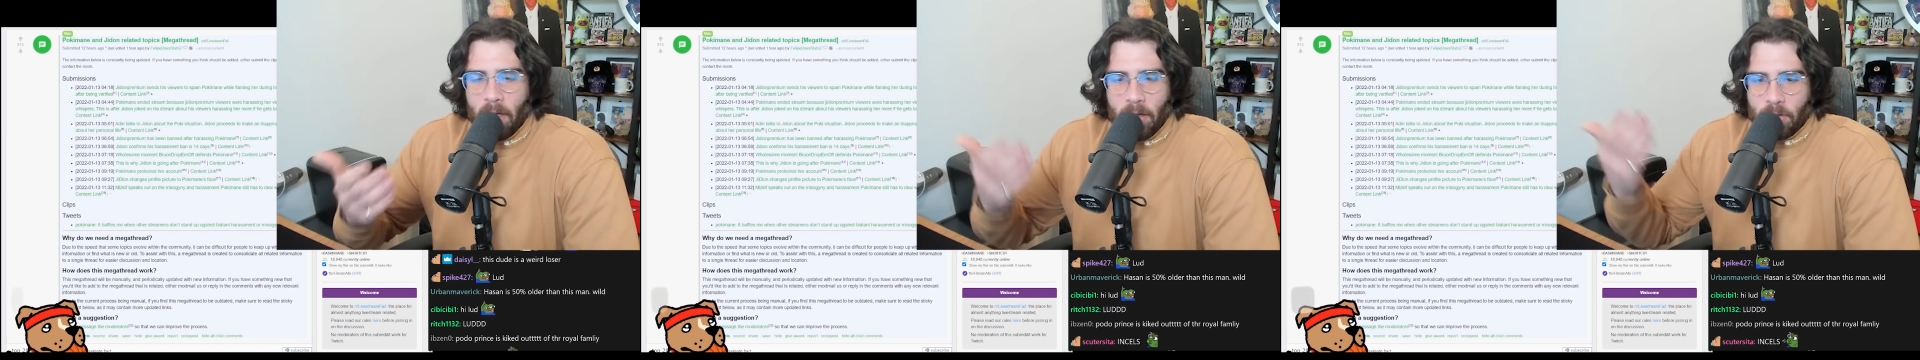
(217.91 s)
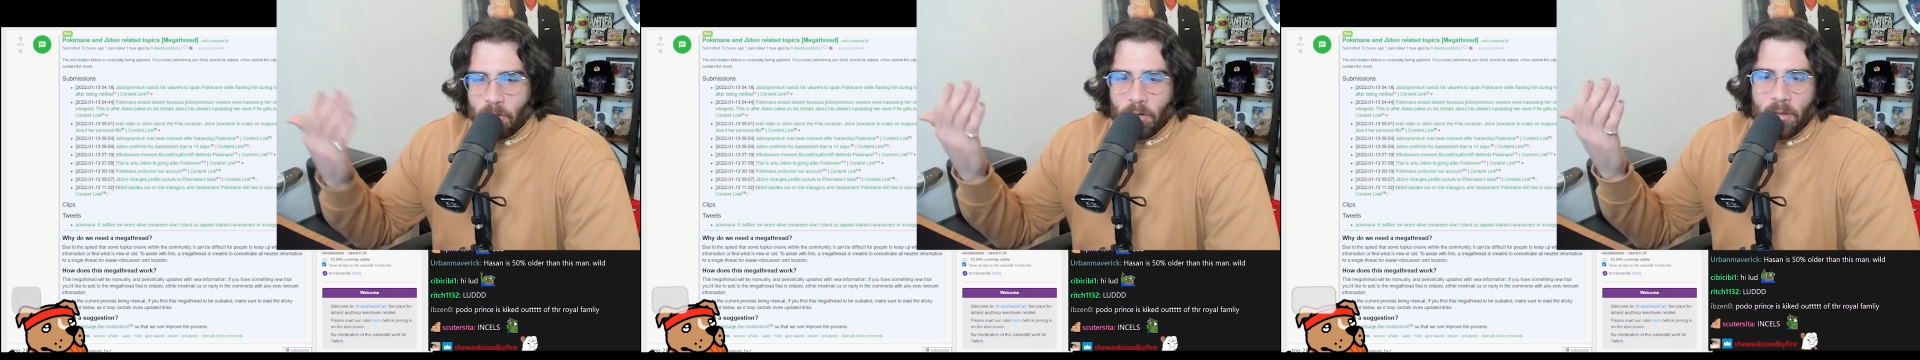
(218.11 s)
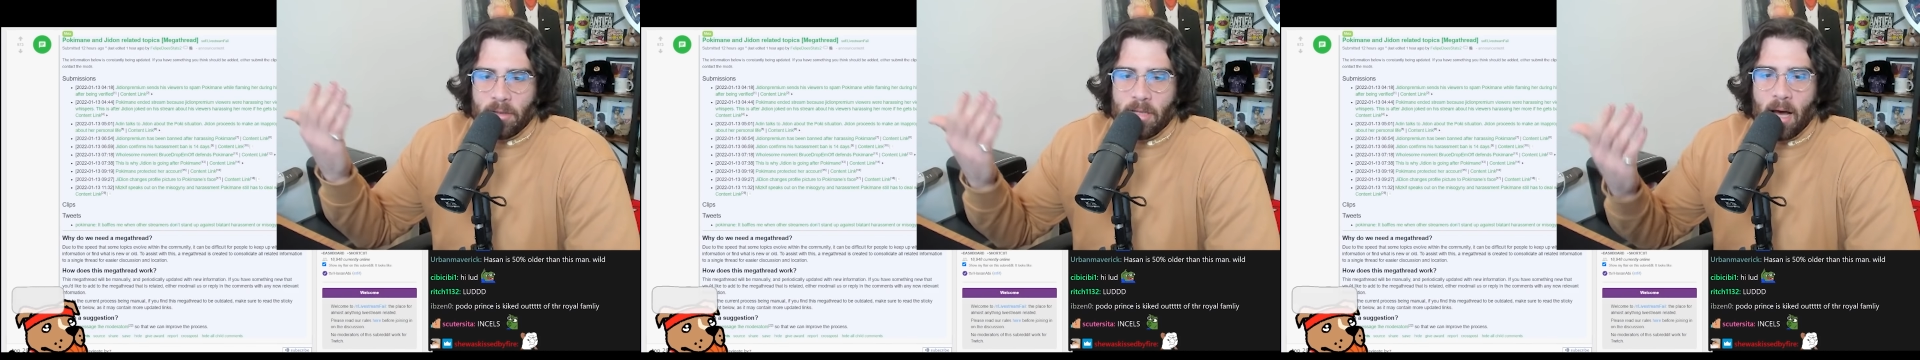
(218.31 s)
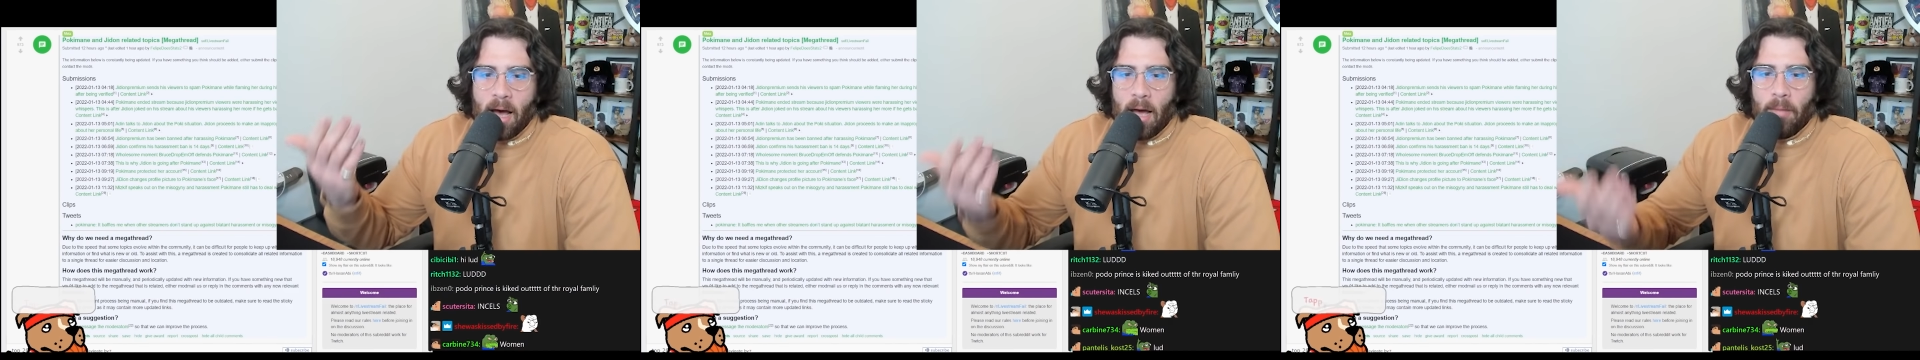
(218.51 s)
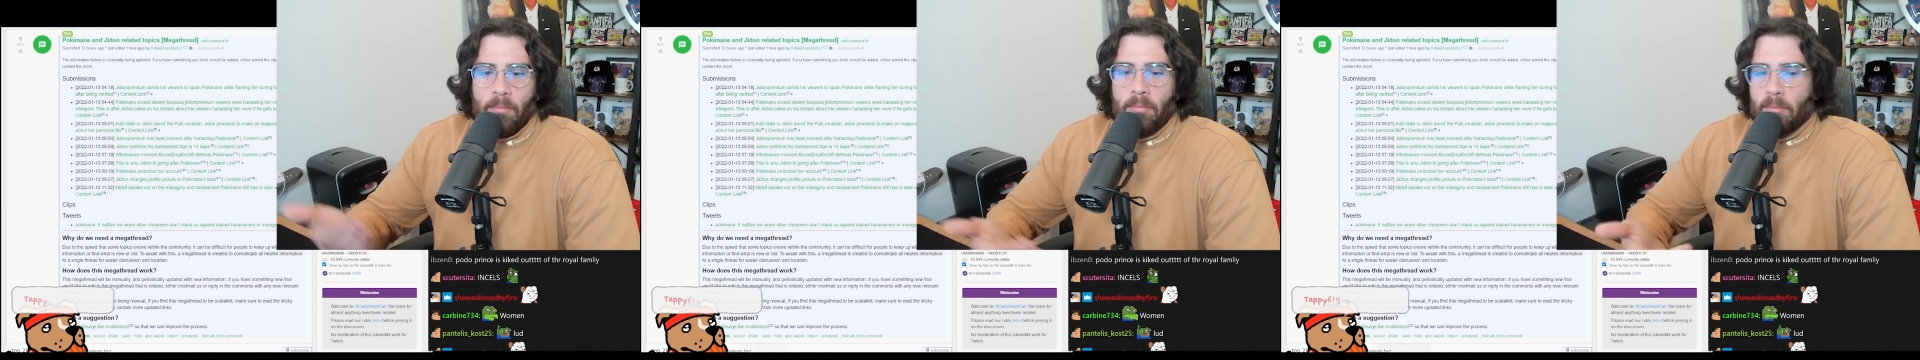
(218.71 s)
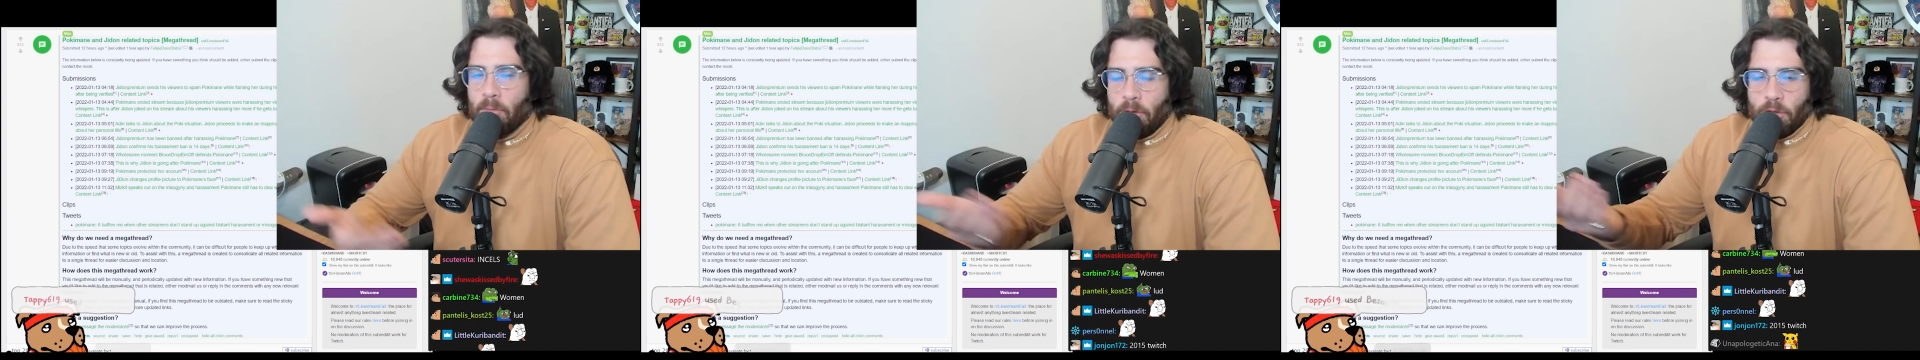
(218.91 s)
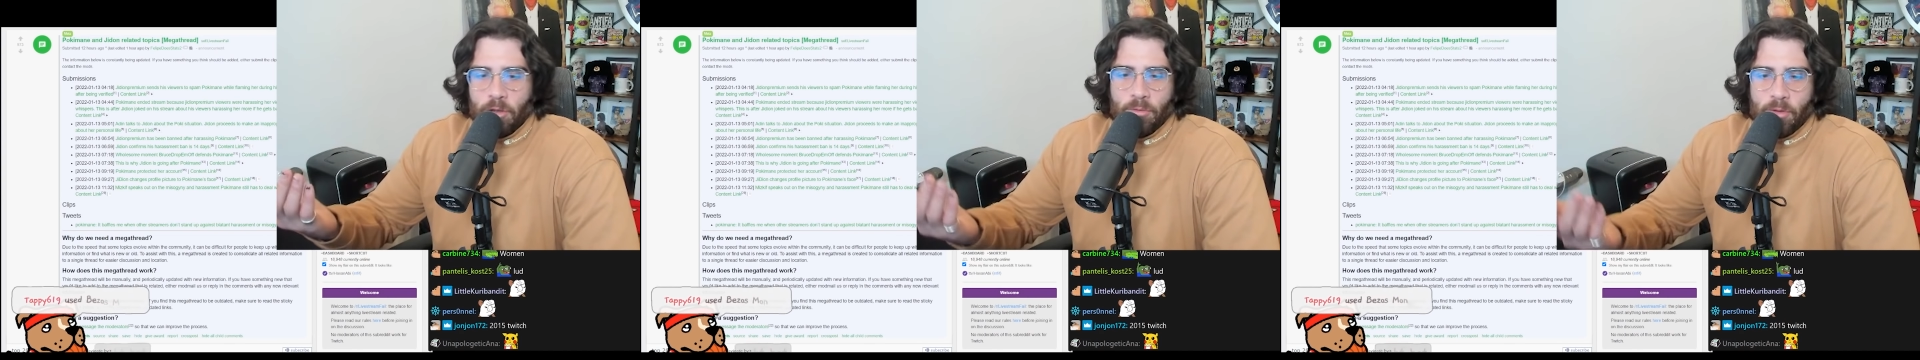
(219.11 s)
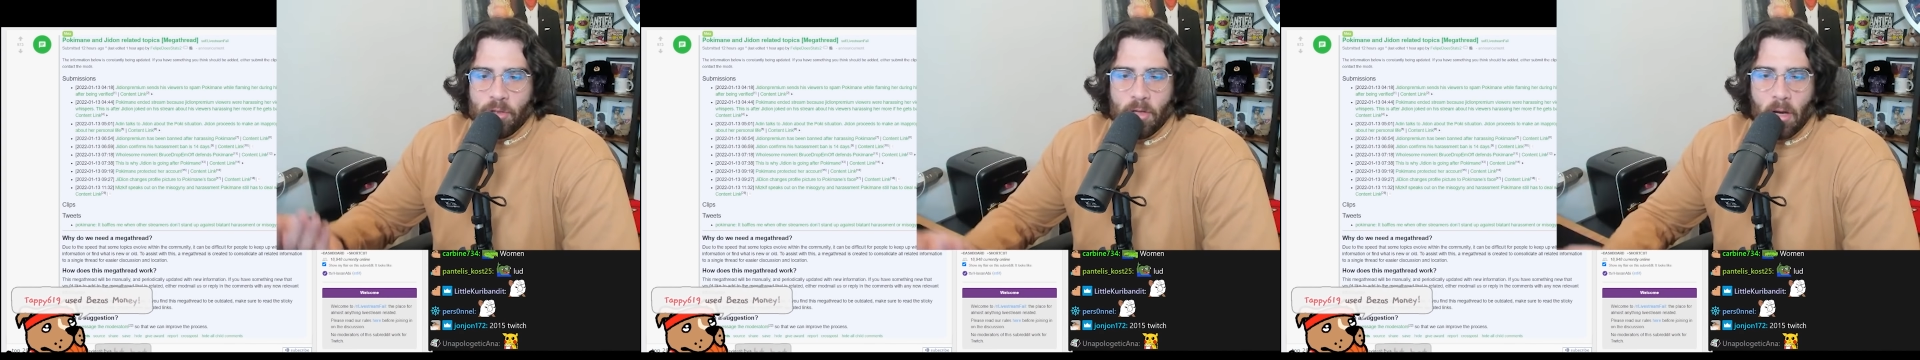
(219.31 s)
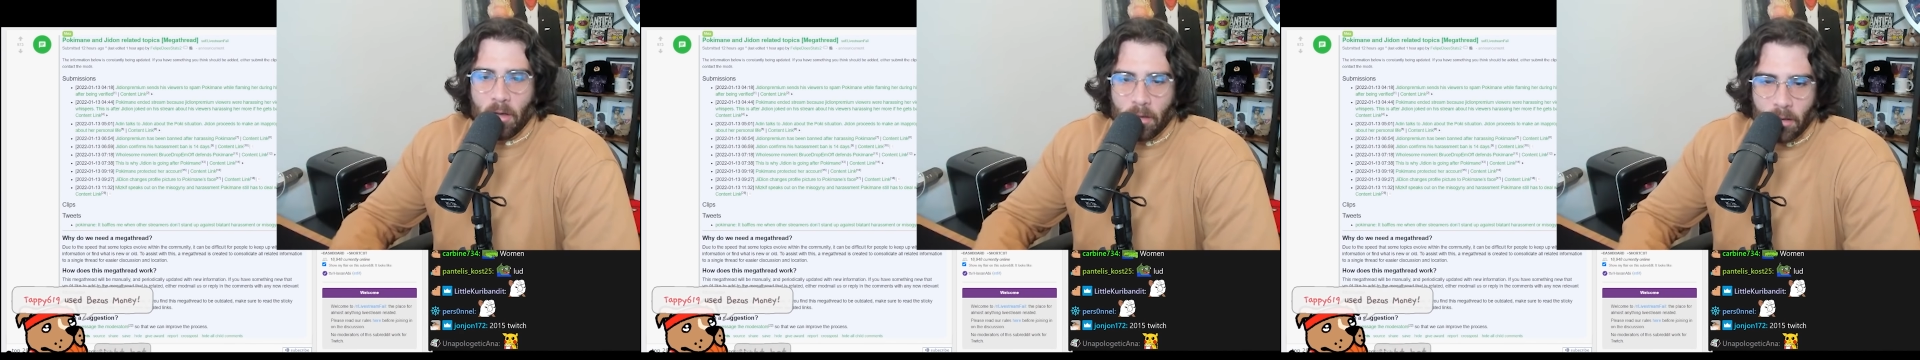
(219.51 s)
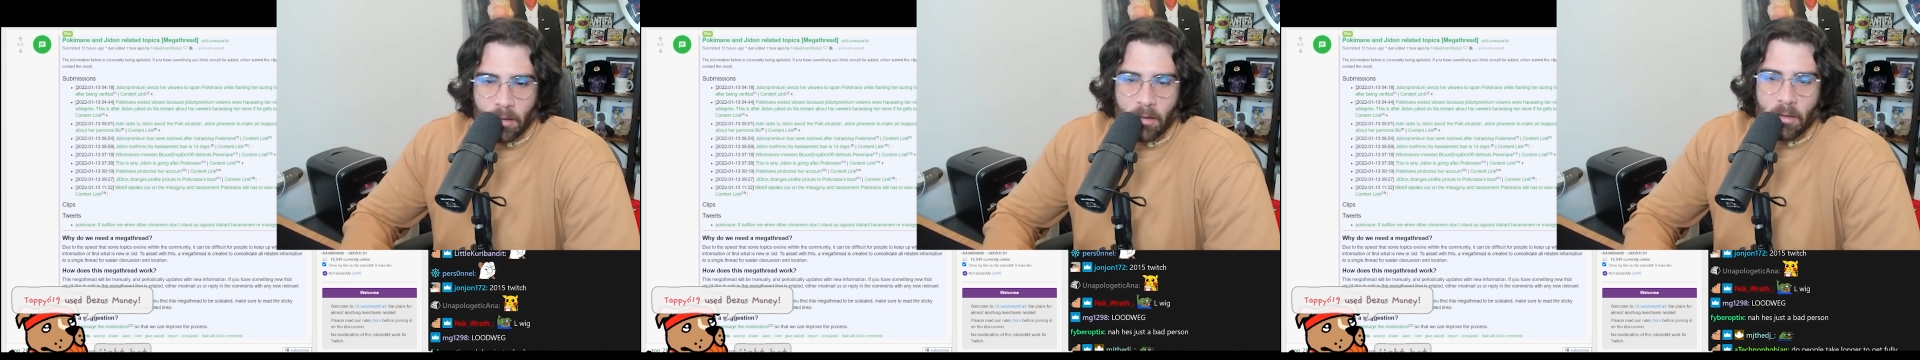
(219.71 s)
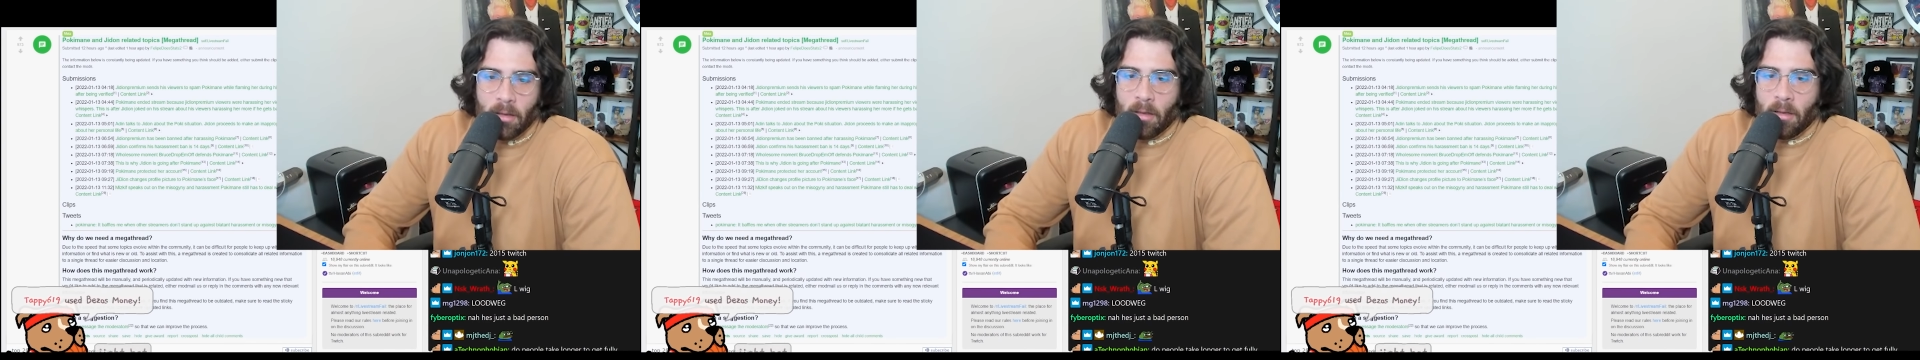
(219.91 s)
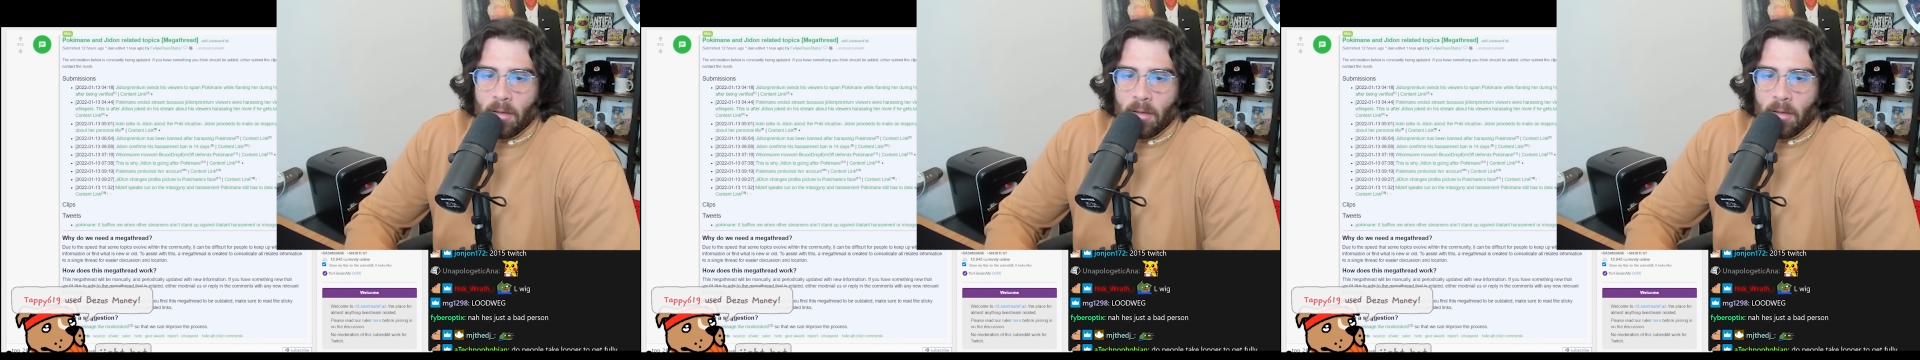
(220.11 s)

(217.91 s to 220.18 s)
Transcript: at a certain time when she was younger,